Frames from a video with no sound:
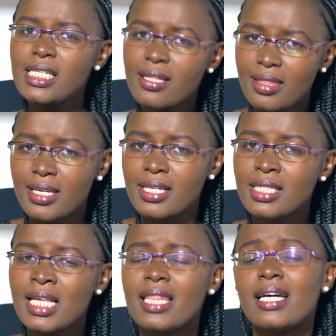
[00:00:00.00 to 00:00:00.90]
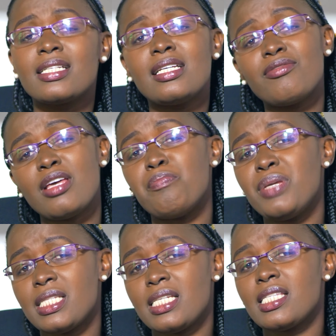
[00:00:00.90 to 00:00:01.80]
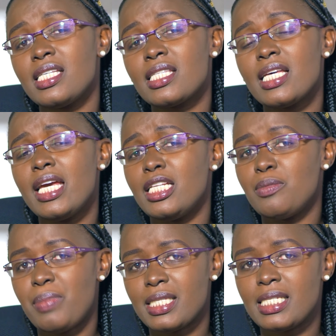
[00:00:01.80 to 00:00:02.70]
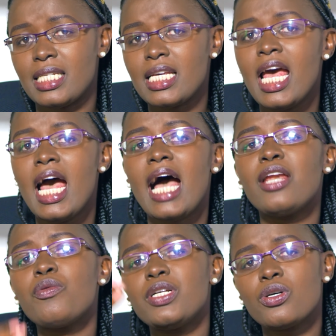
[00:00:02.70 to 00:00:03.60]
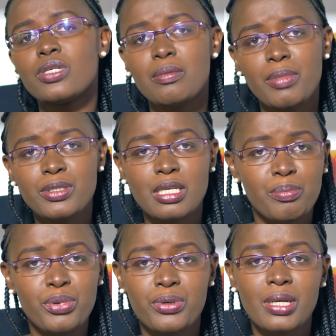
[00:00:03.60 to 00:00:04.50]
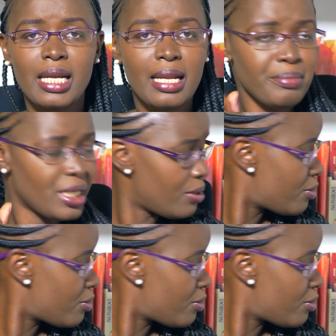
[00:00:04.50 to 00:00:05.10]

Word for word: things that give their businesses 80%. I know we talked about a book. Let me look